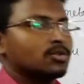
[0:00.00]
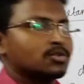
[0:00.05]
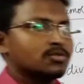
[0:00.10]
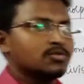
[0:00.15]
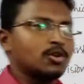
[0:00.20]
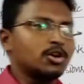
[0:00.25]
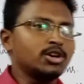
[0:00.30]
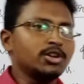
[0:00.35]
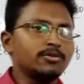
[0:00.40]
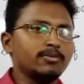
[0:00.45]

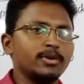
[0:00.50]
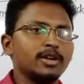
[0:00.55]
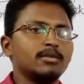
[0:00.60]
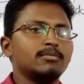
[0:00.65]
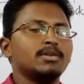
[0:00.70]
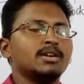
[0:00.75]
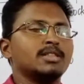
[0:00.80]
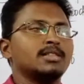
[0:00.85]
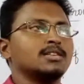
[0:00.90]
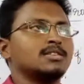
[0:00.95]
What do you mean by
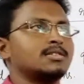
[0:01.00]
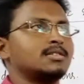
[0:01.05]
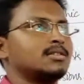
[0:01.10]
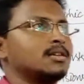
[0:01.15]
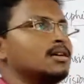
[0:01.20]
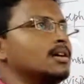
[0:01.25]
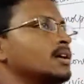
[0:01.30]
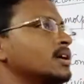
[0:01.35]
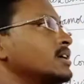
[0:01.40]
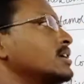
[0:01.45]
this
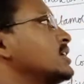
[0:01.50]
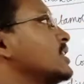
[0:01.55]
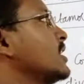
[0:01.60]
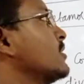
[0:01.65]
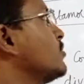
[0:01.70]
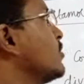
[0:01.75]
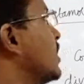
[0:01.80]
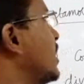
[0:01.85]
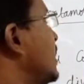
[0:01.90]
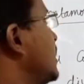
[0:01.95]

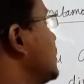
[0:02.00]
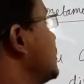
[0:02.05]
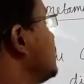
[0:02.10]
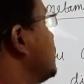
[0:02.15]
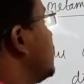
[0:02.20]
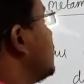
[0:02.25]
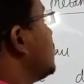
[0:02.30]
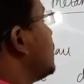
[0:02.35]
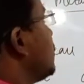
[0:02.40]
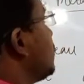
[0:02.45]
tableland is
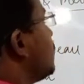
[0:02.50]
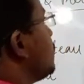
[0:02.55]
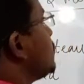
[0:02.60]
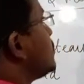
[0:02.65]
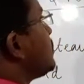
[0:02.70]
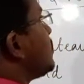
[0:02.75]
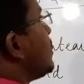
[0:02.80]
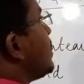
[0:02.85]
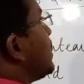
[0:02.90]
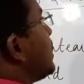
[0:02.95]
that
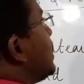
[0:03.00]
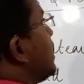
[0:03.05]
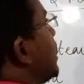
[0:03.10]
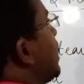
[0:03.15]
usually